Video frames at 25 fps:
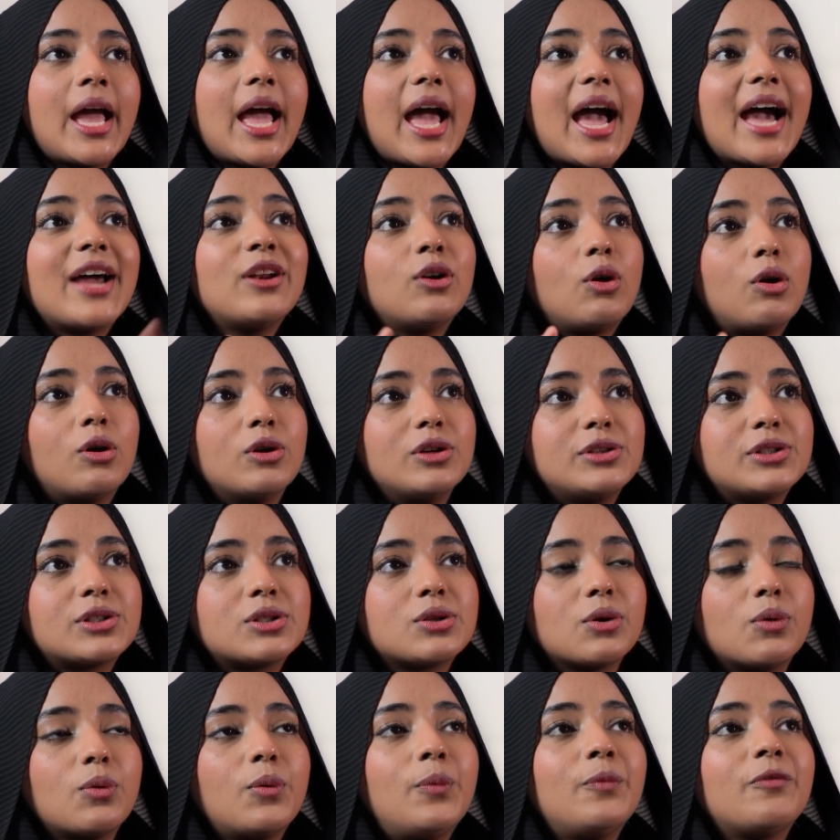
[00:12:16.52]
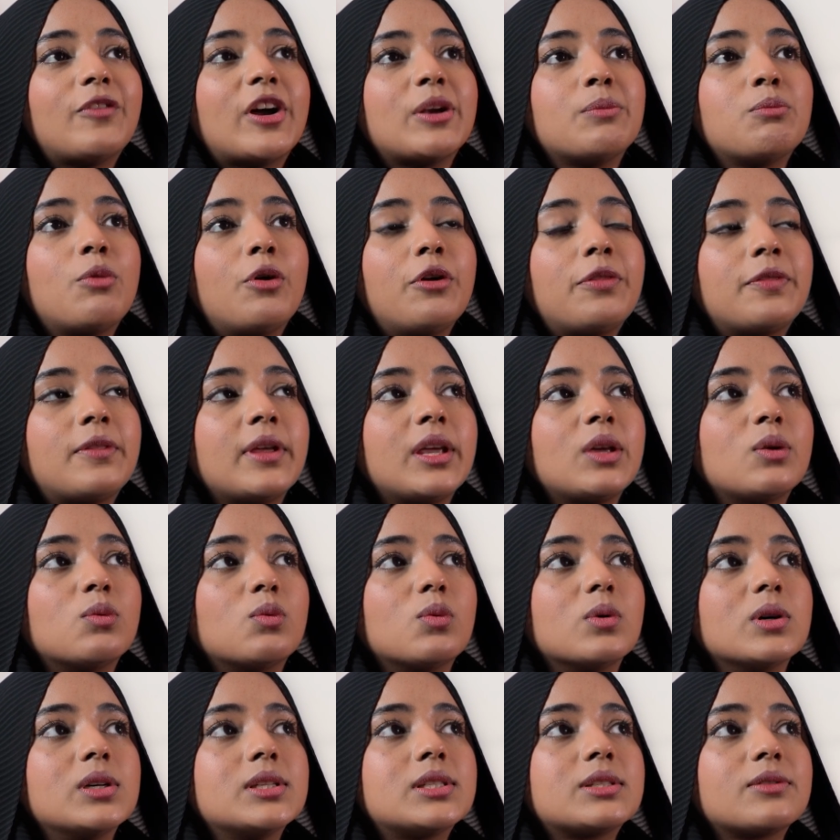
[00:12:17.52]
And also, one more thing
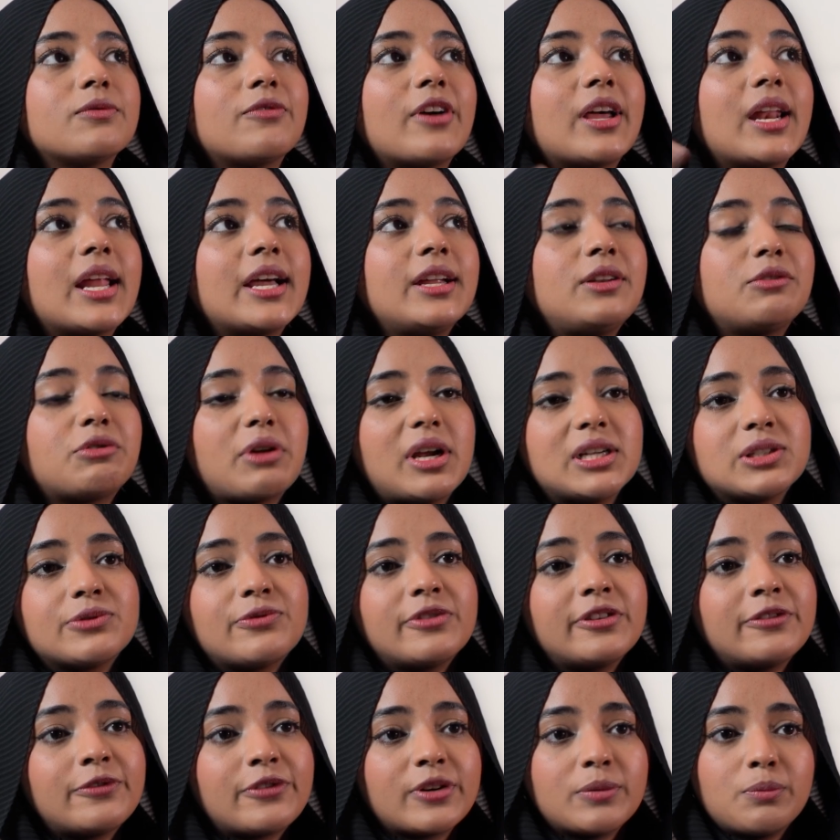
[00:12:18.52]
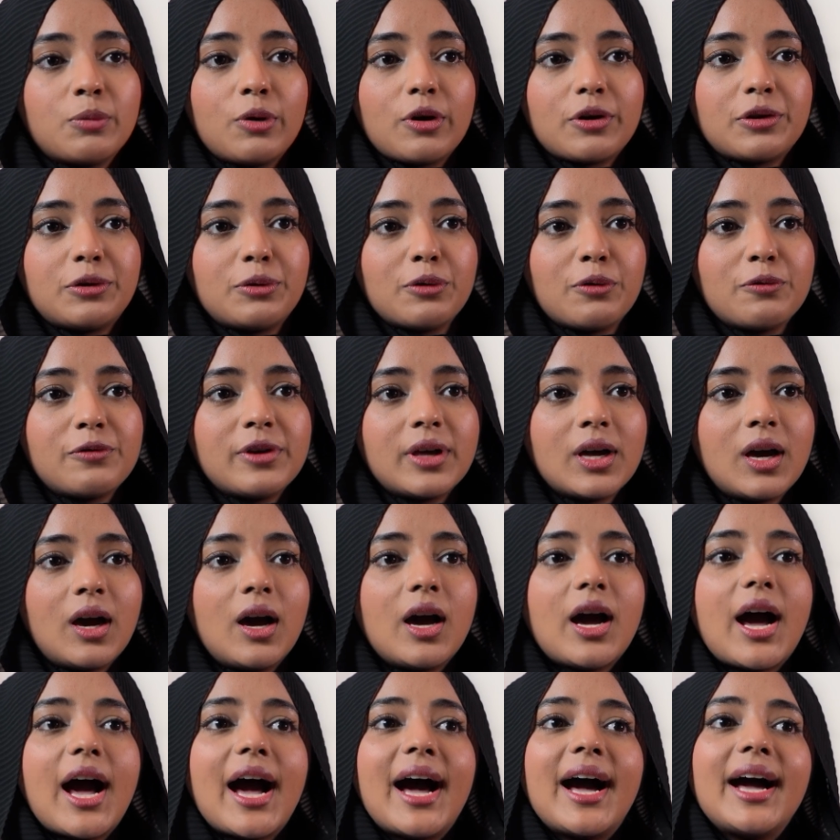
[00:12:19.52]
was, when I transferred from Mordovia,
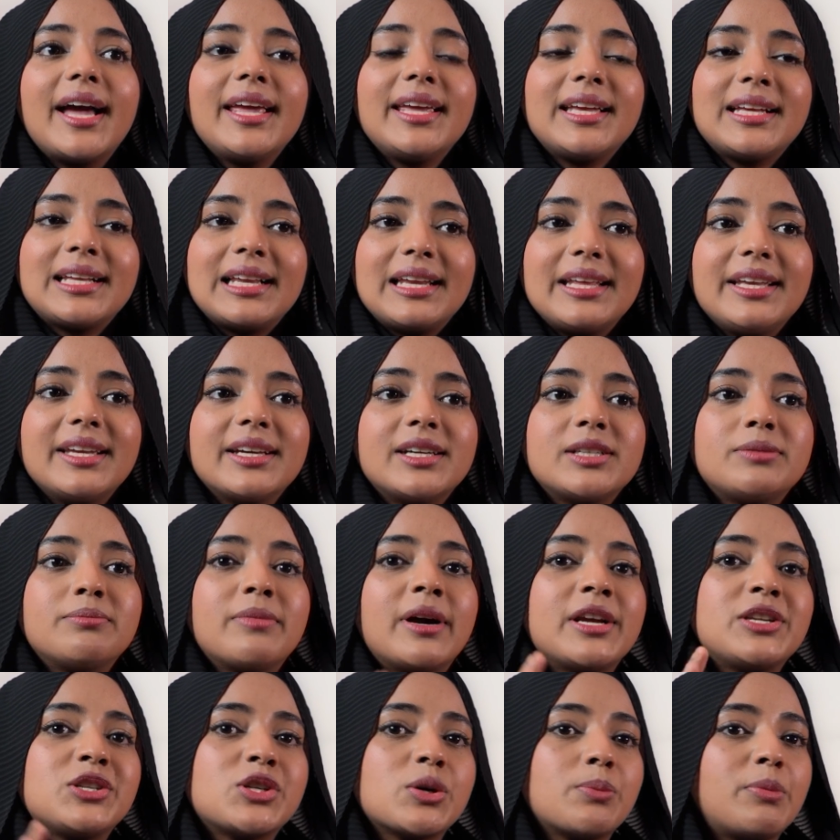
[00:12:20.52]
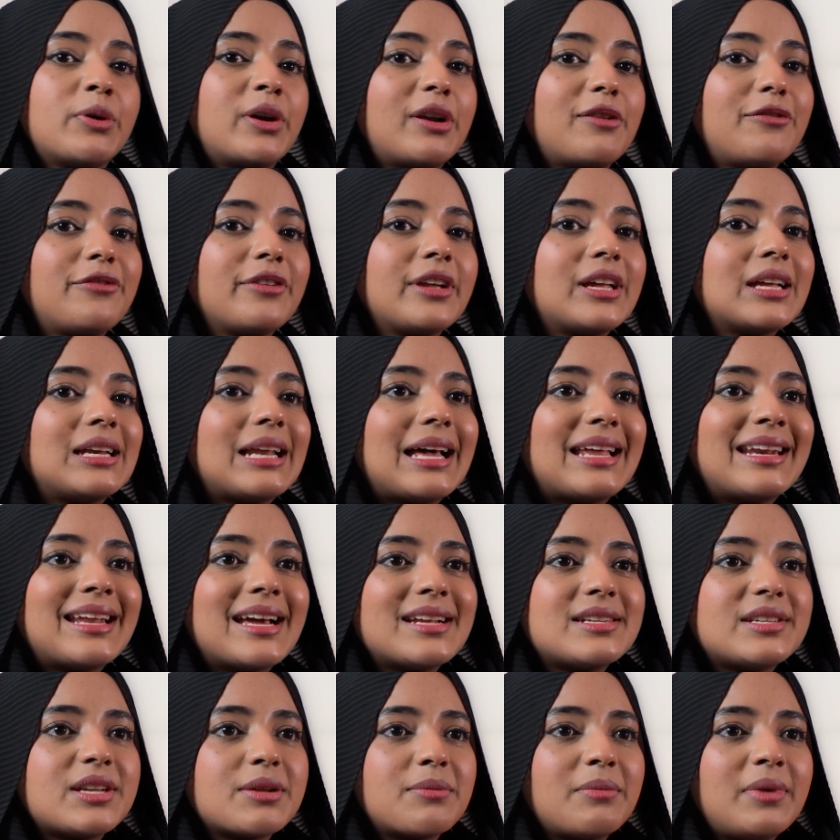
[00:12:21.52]
I cleared my topographical
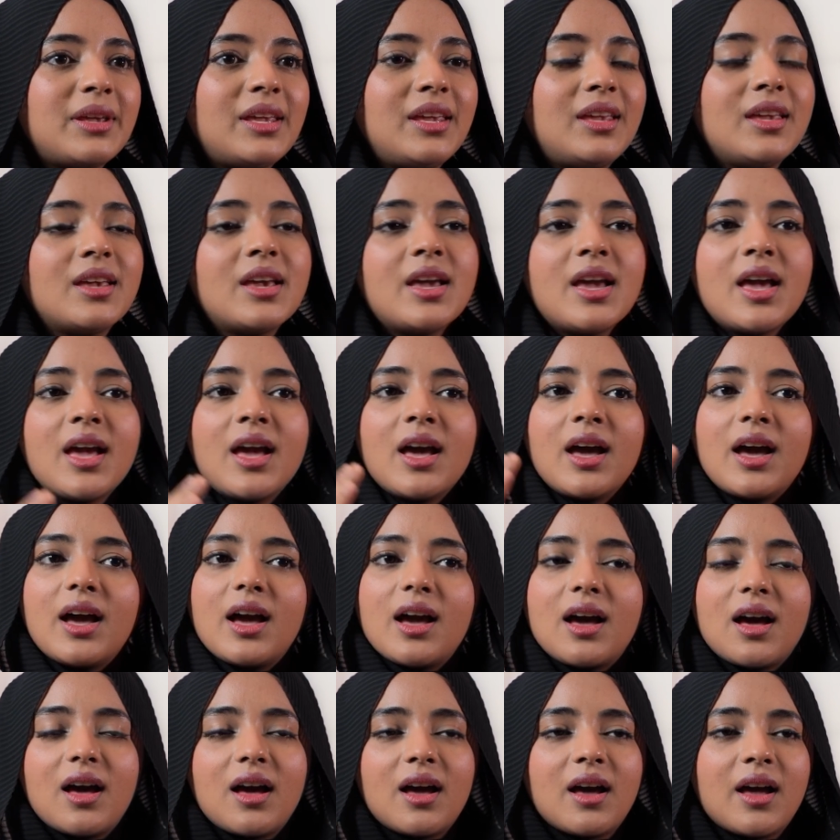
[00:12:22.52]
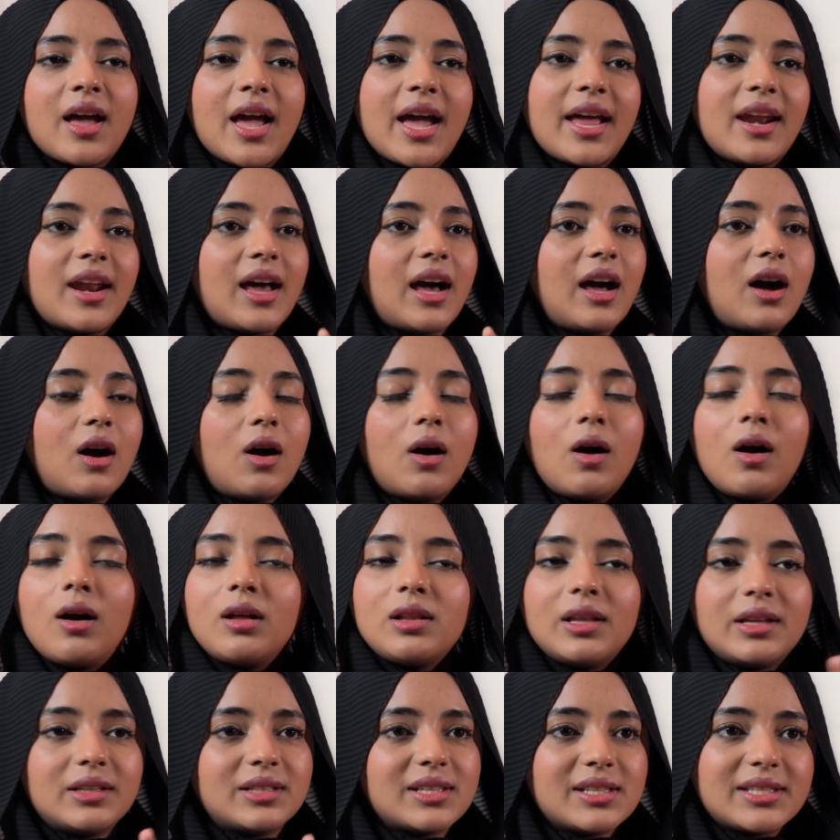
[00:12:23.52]
anatomy and
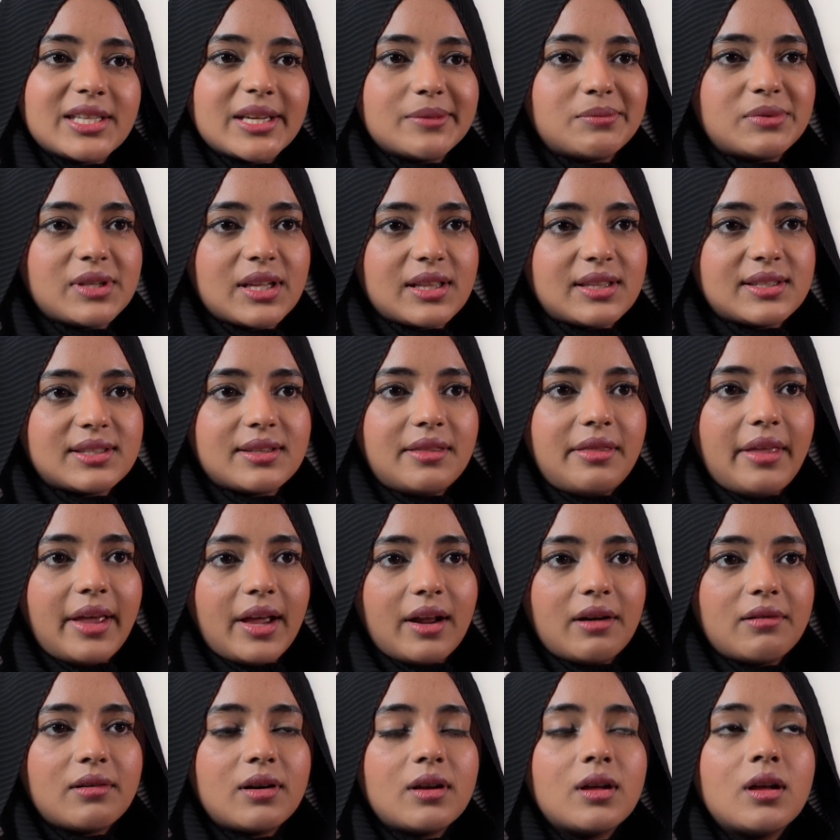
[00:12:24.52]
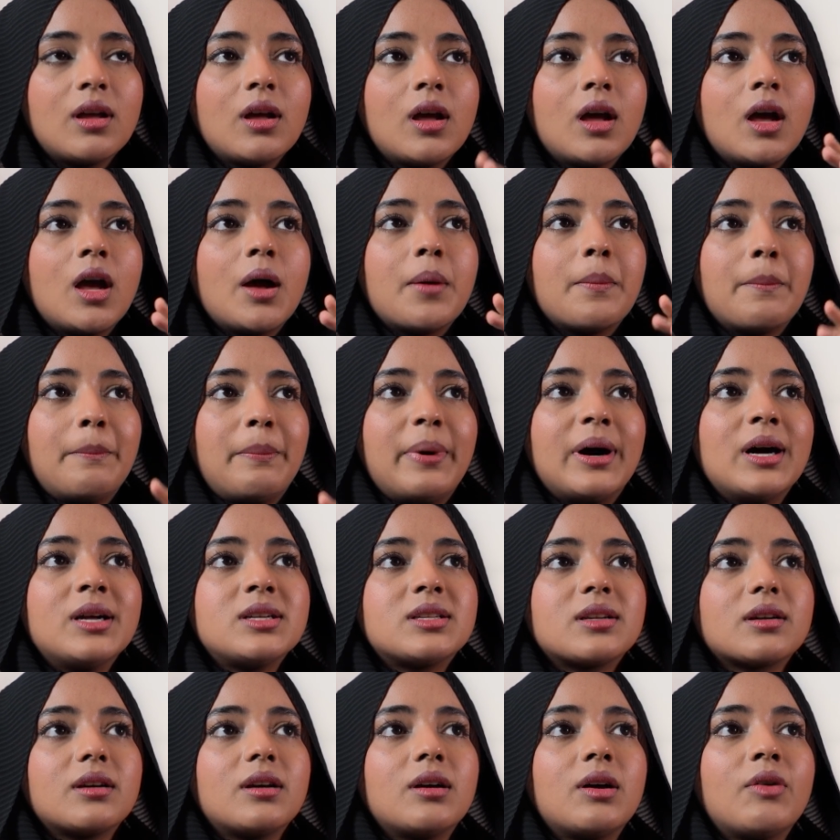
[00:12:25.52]
all other subjects there.
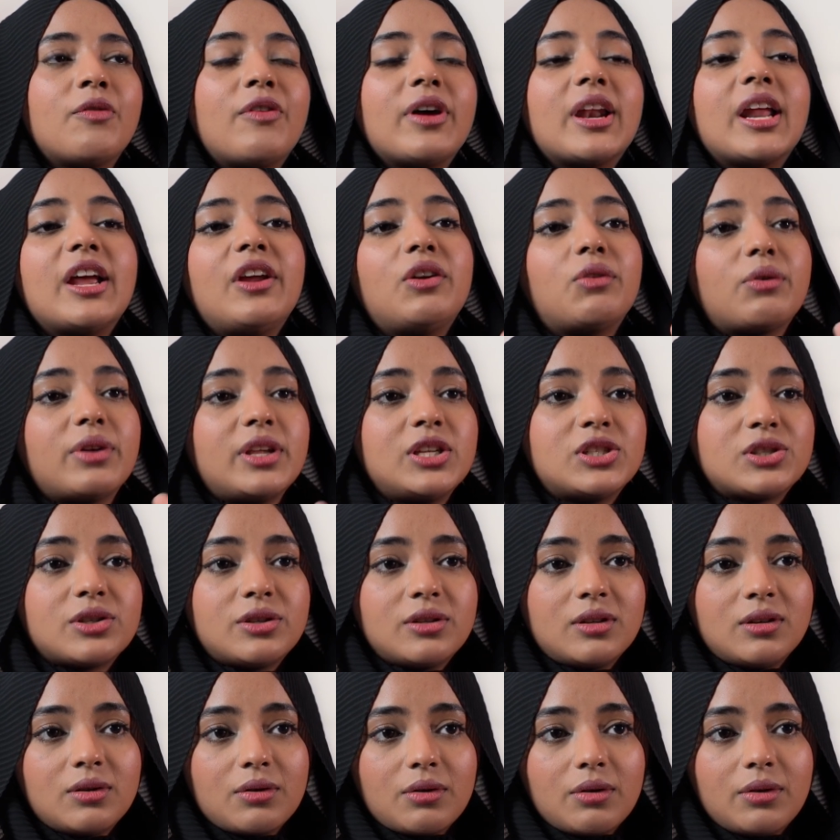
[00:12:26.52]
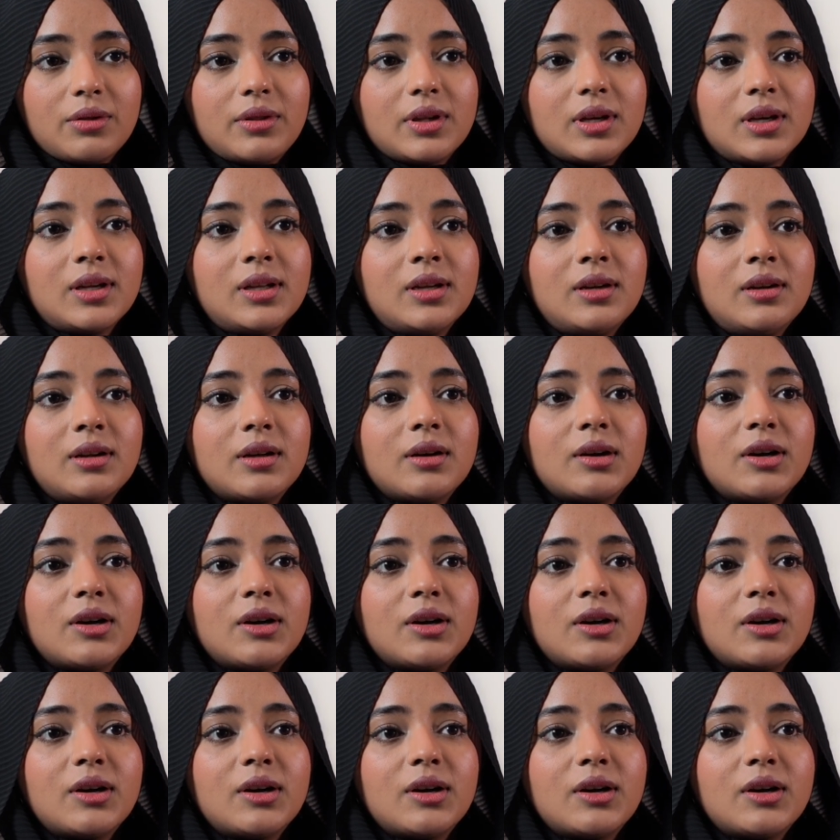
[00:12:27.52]
But when I reached in RUDN,